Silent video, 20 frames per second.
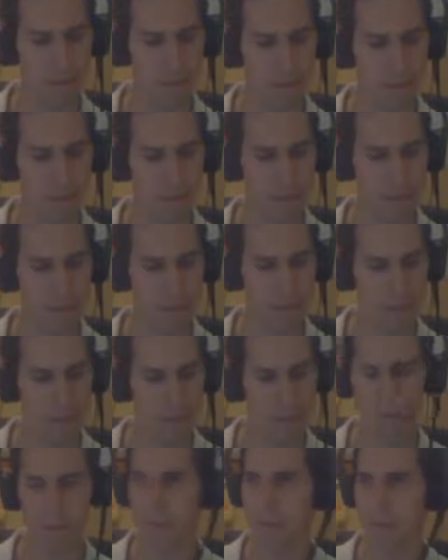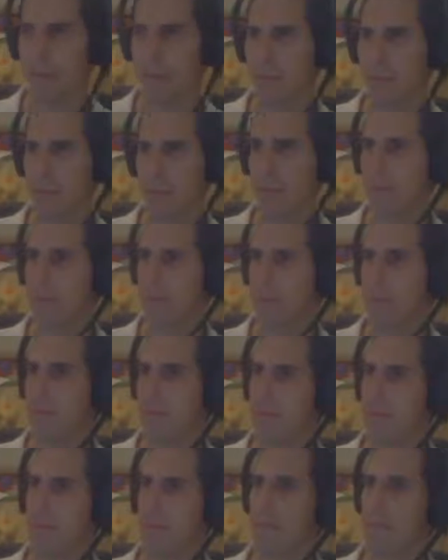for both
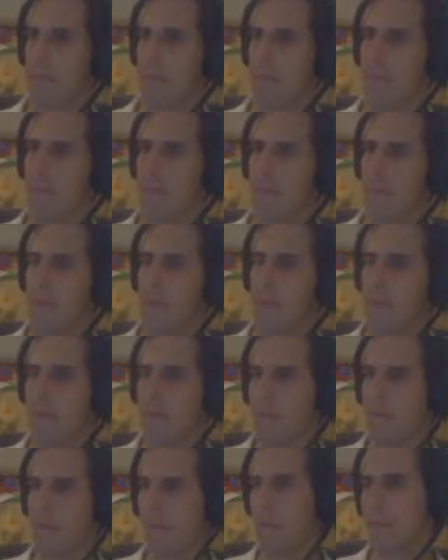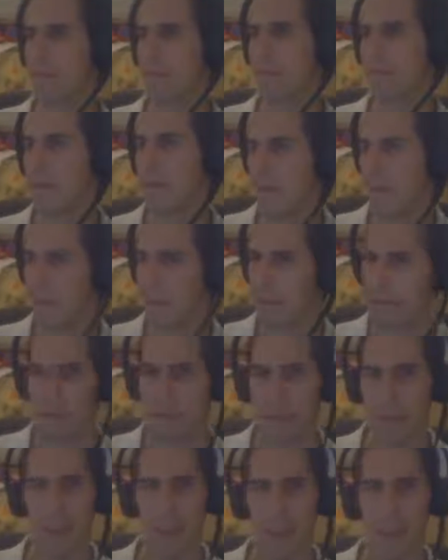directories and
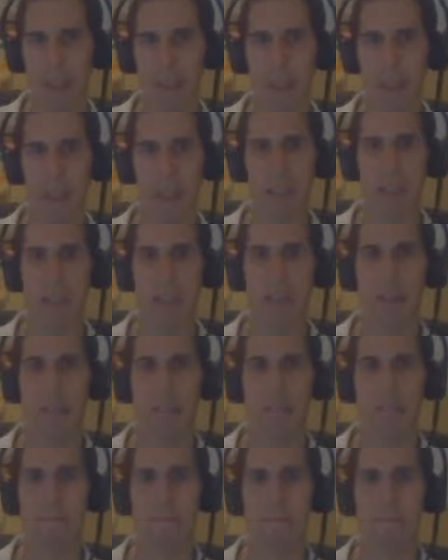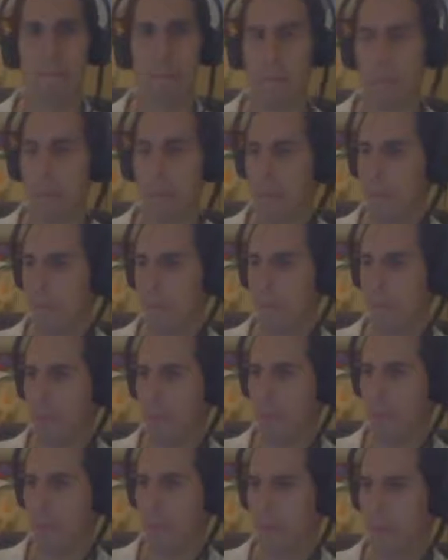for simple tests,
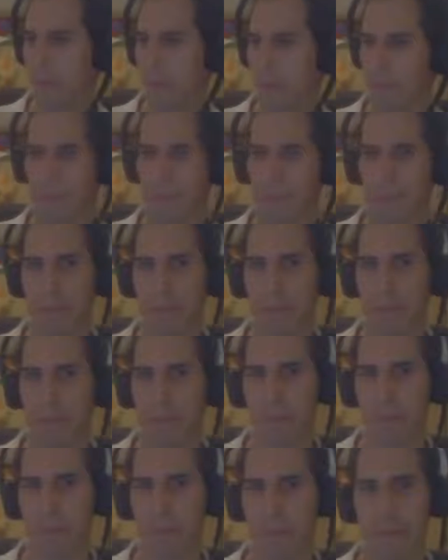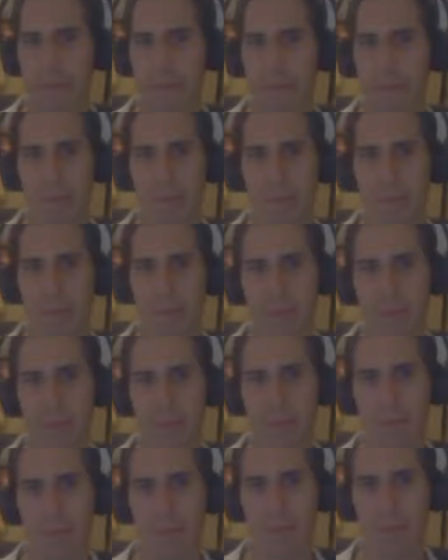if I remember correctly. Yes. So
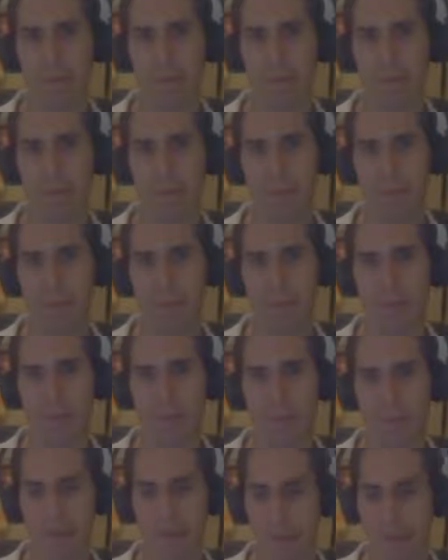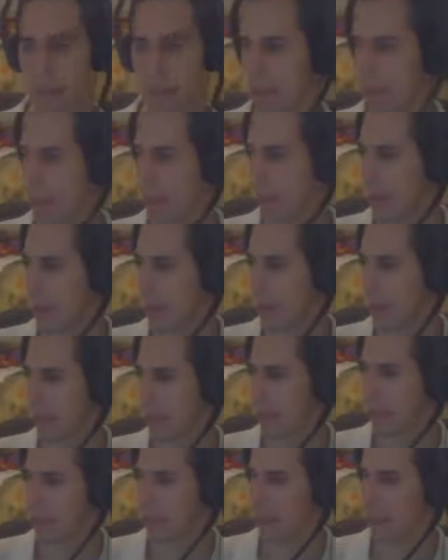for simple tests and for
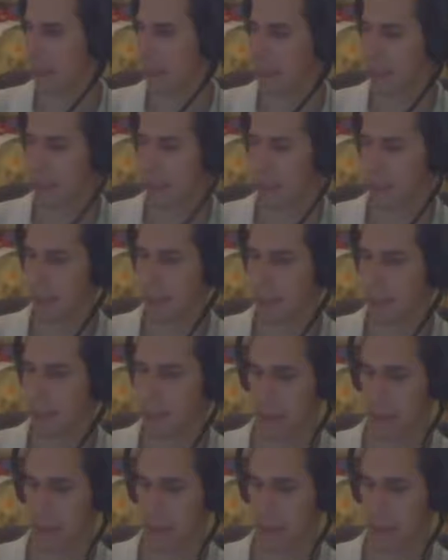directories, the